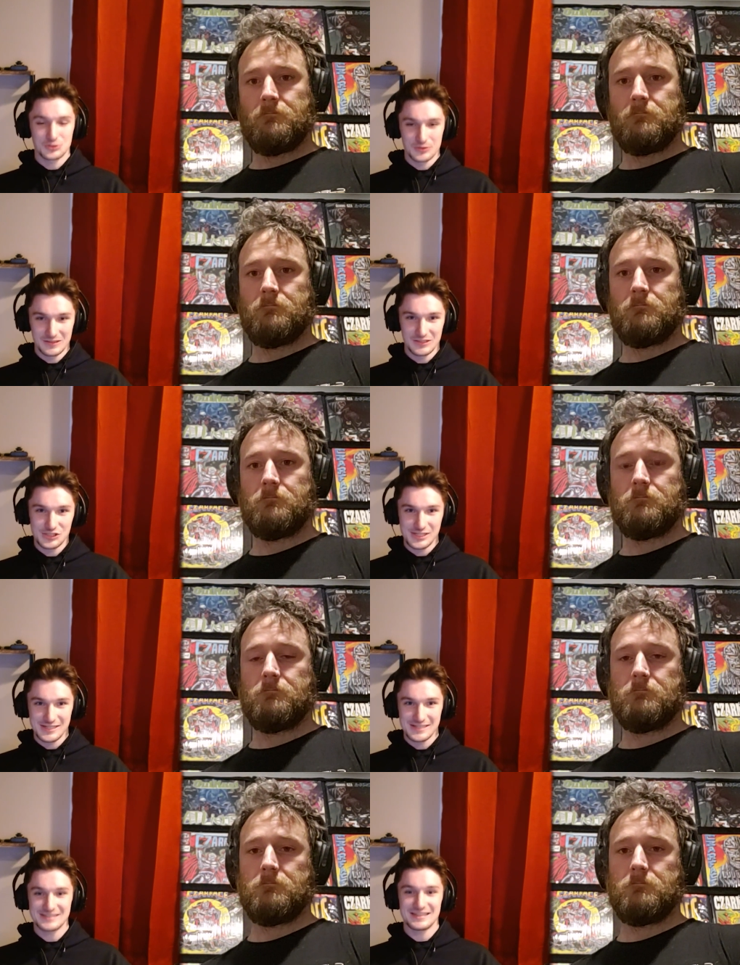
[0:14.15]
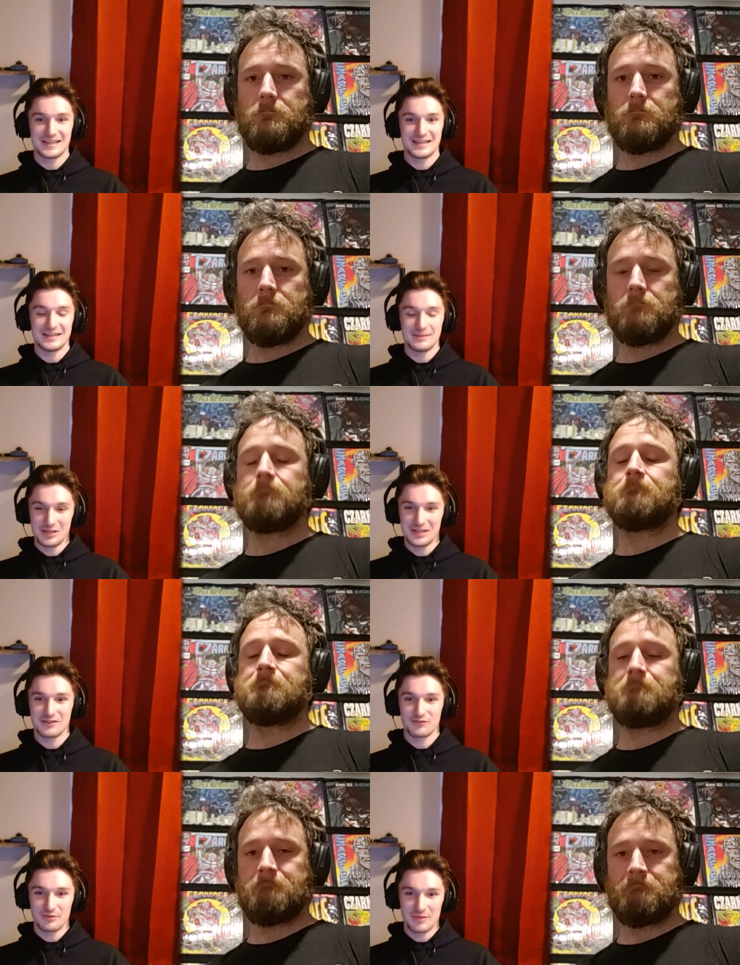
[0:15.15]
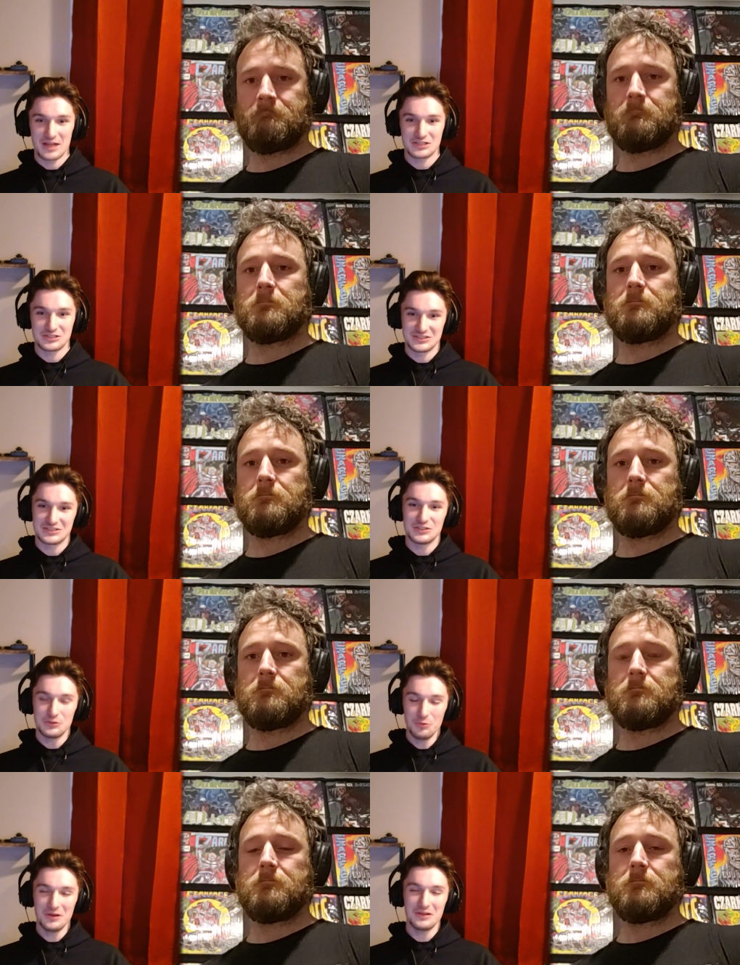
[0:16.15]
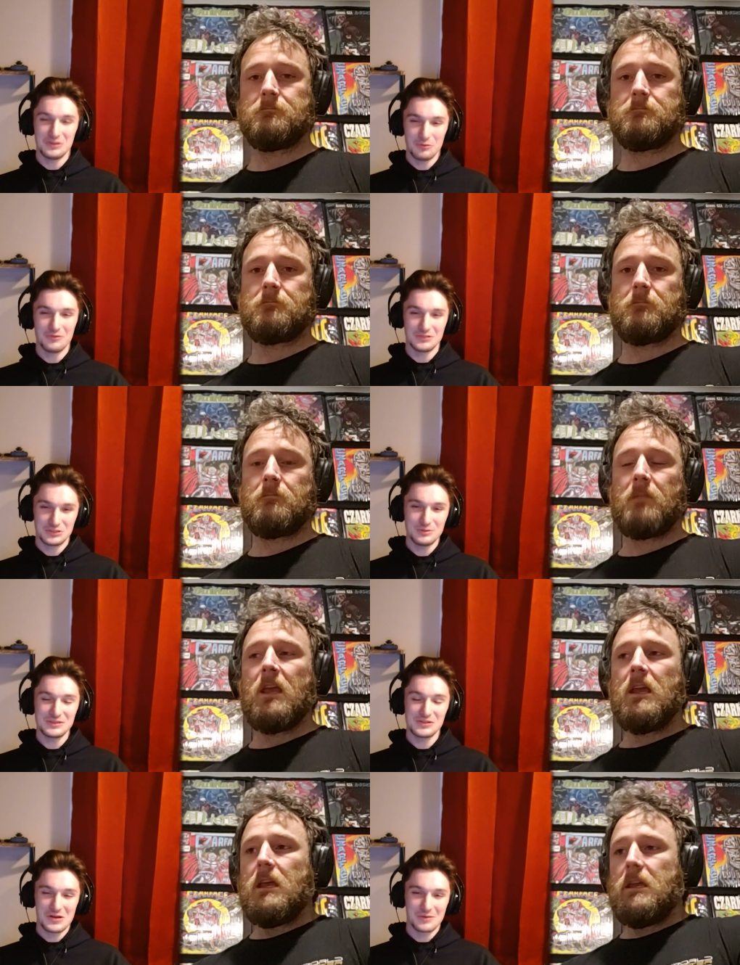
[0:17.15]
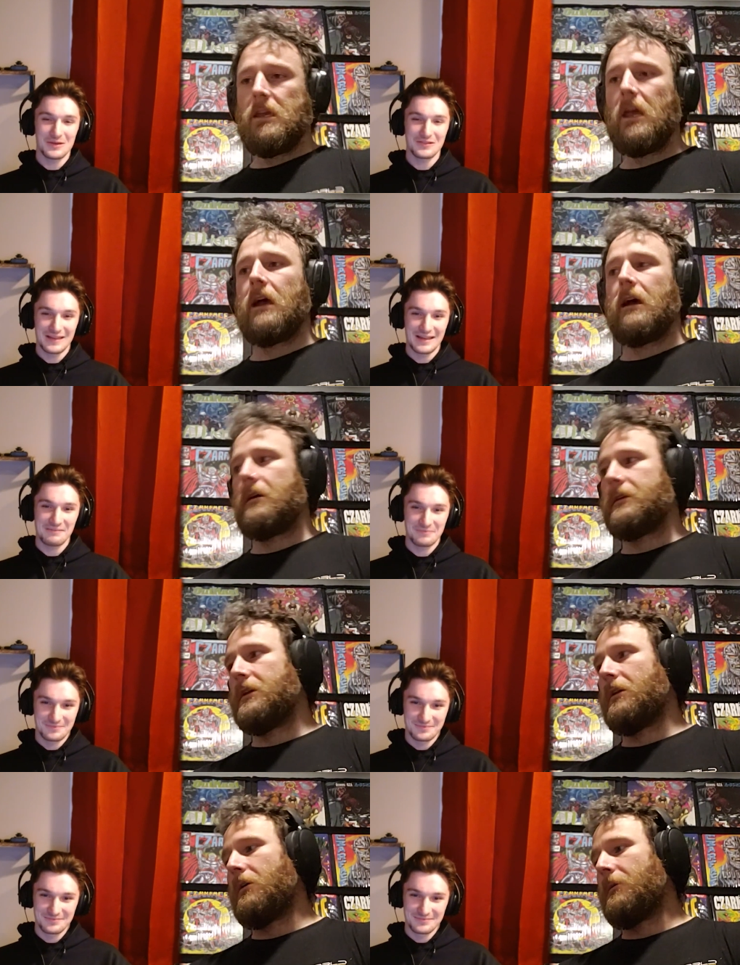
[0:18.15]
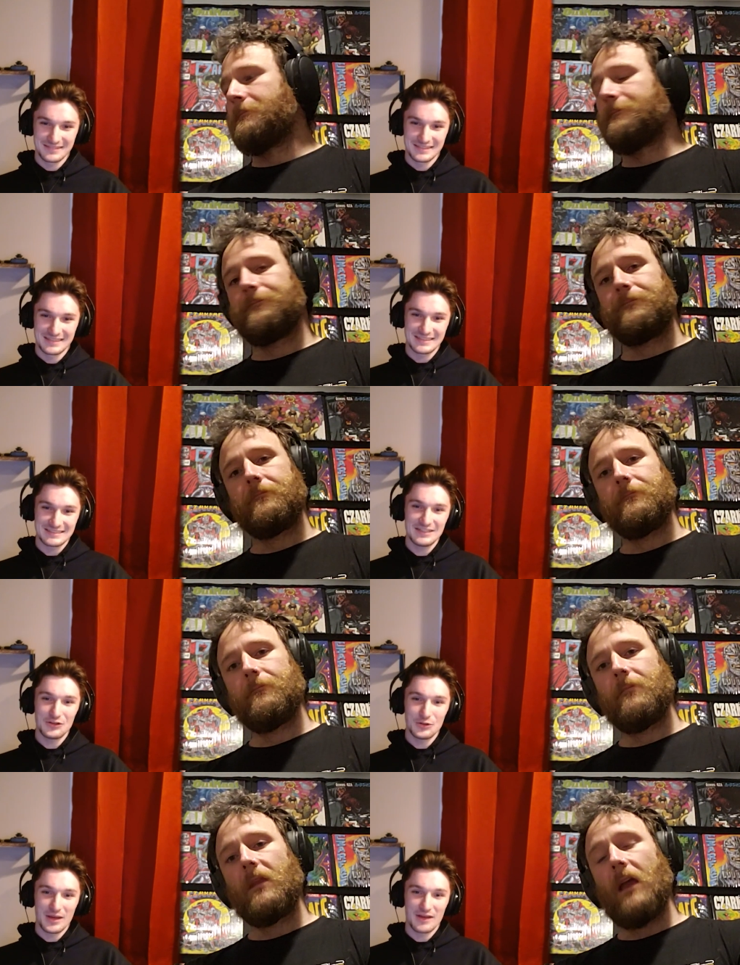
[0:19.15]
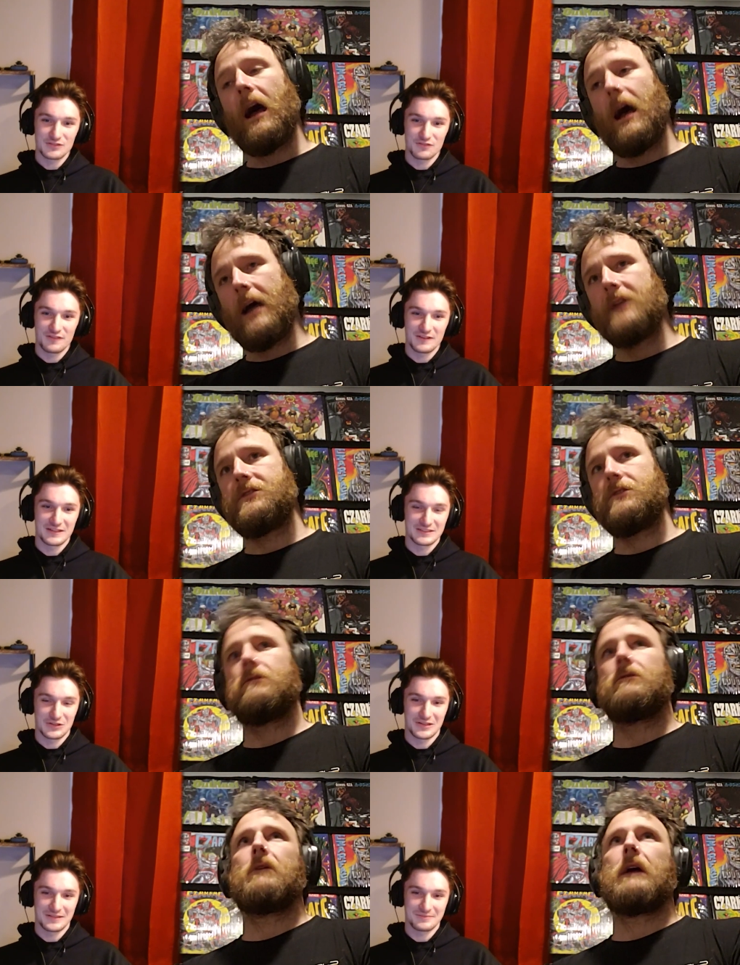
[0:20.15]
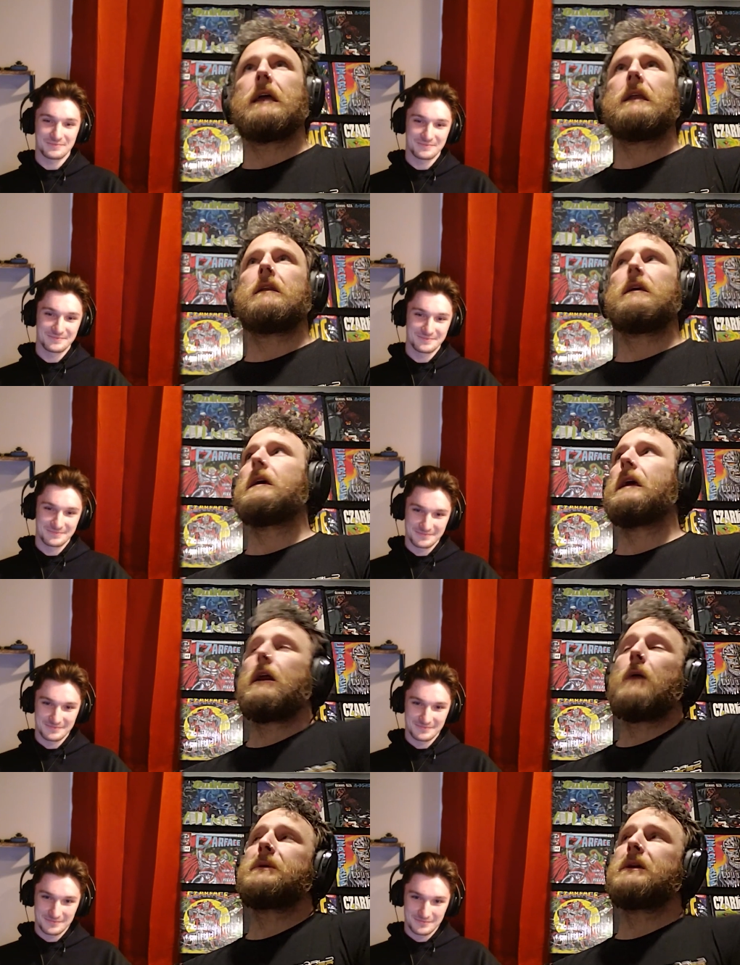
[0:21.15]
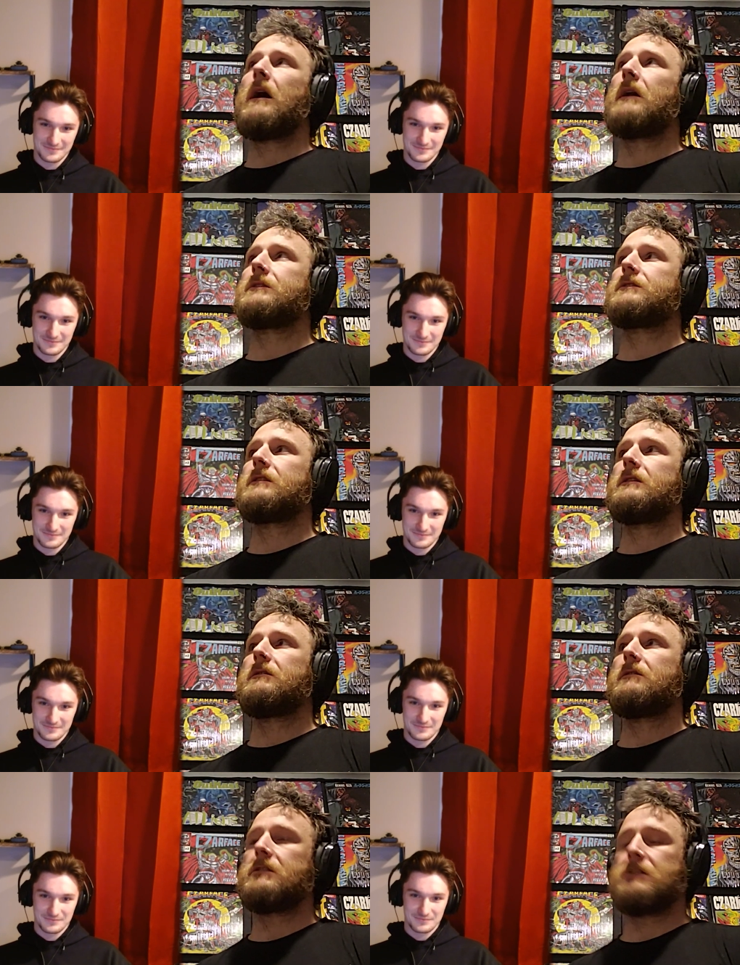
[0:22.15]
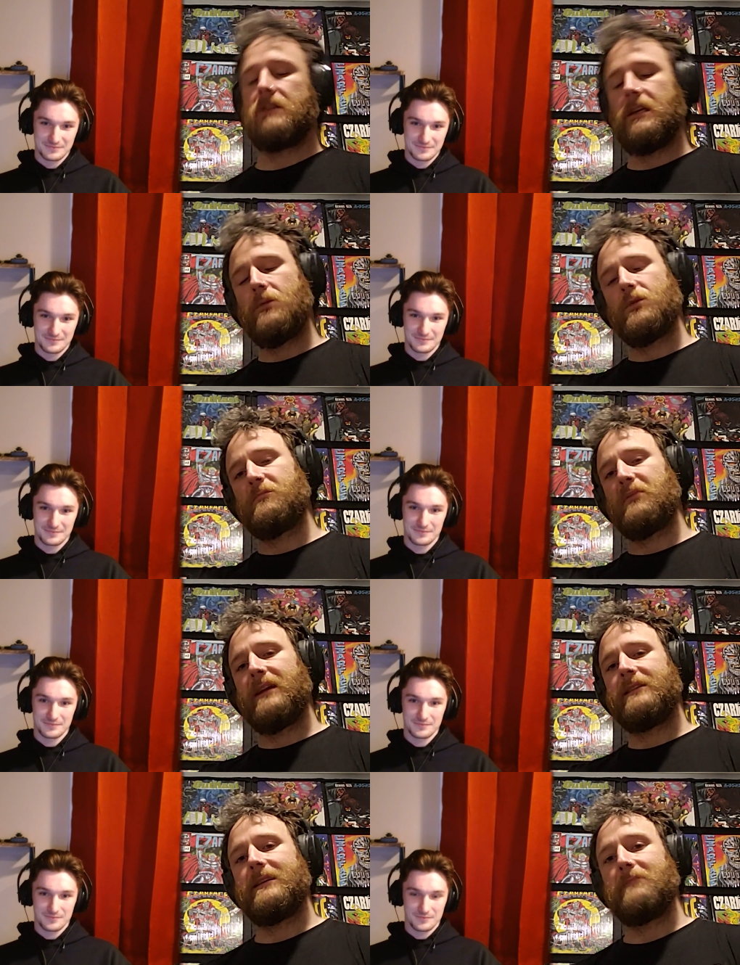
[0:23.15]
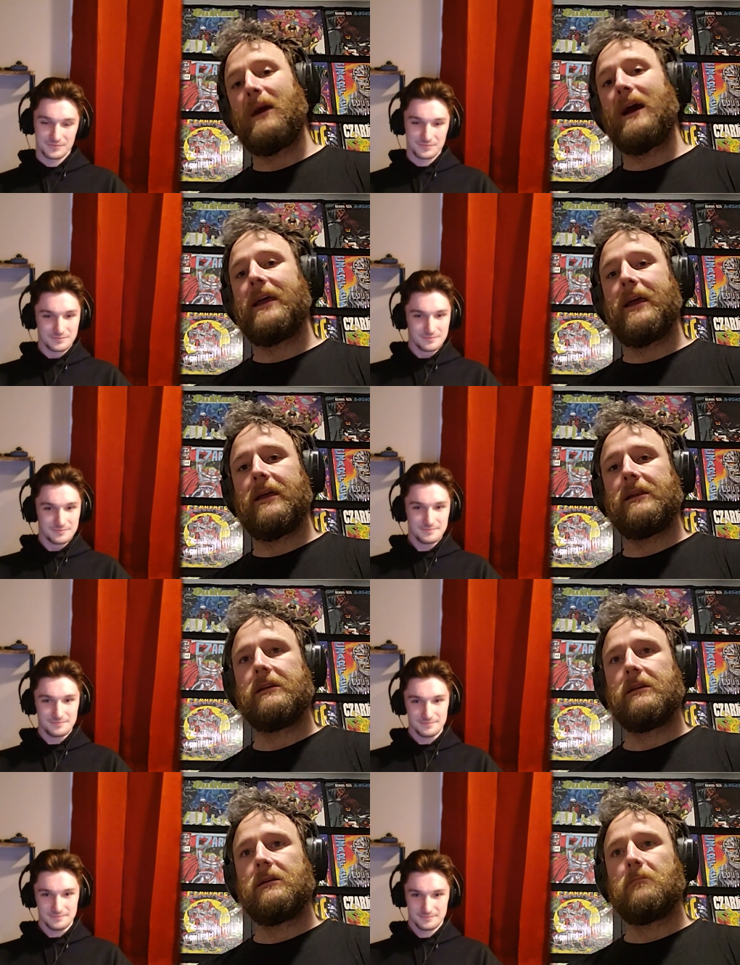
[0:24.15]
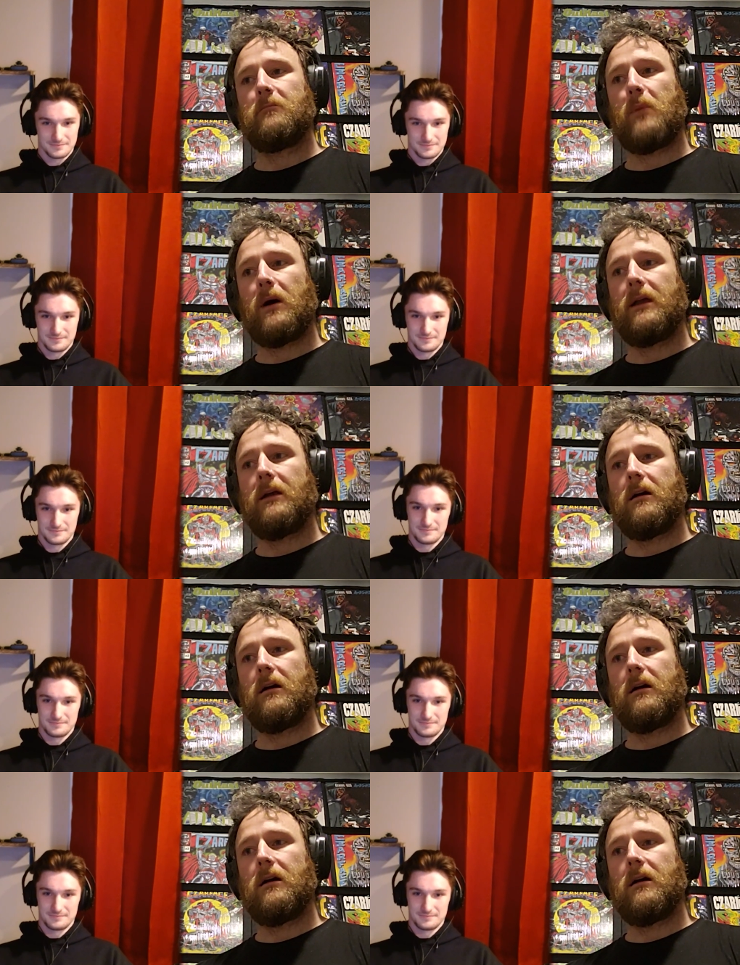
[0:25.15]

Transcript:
Speaker 1: trilogies and immediate right. rematches. Do you, do you, should we talk about yeah, that? you know, because I know
Speaker 2: you have some feelings I do, and and I'll be honest, the the seed was planted in my head by